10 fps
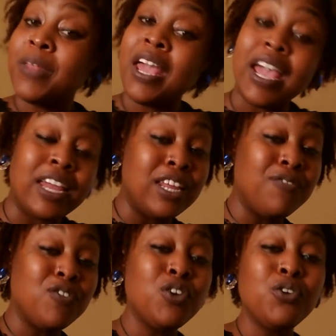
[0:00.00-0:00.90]
And
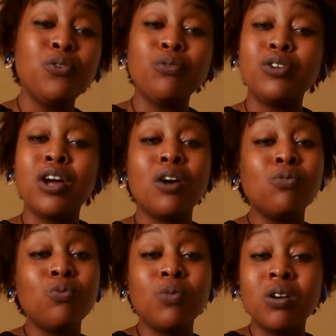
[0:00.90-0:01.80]
if you
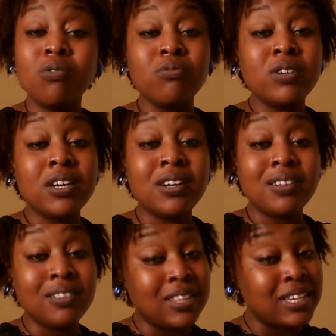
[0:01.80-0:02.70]
don't
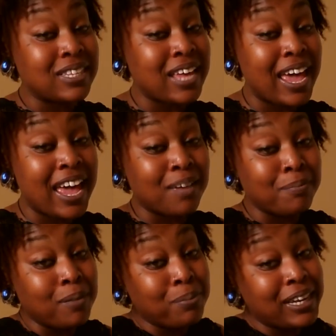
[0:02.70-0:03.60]
wanna, then tag
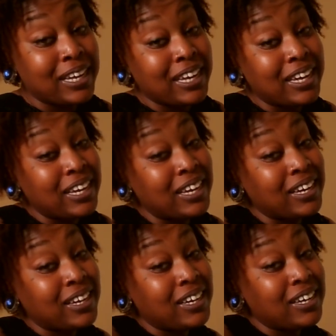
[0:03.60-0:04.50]
me,
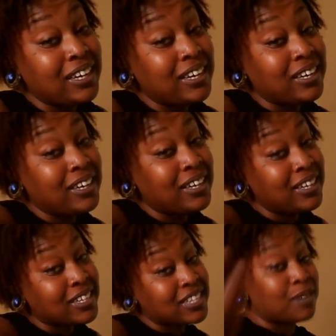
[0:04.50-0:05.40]

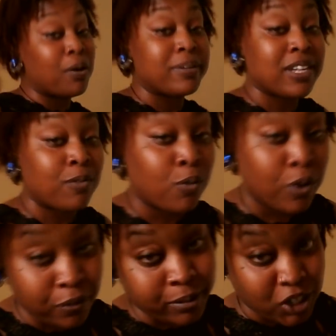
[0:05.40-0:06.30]
please. Because I promise I won't run
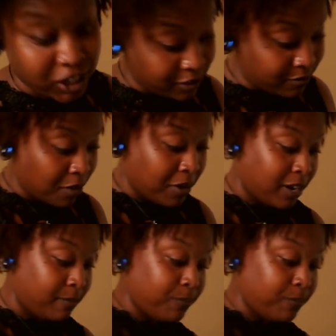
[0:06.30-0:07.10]
from this shit, alright?